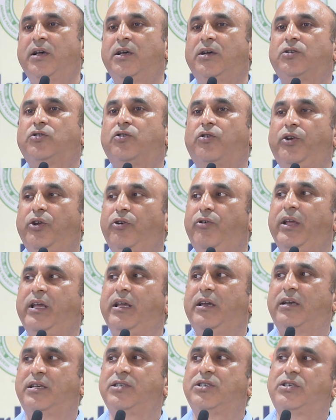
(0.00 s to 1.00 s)
So during
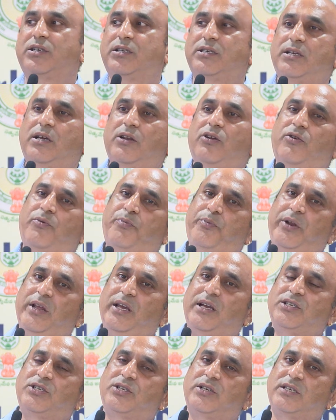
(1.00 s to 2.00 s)
construction or
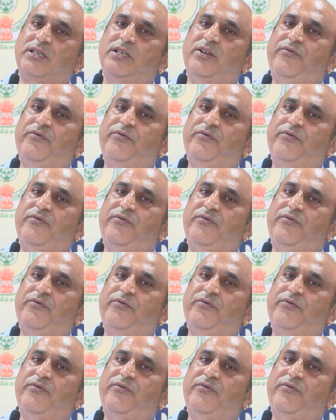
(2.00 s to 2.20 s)
pre-construction,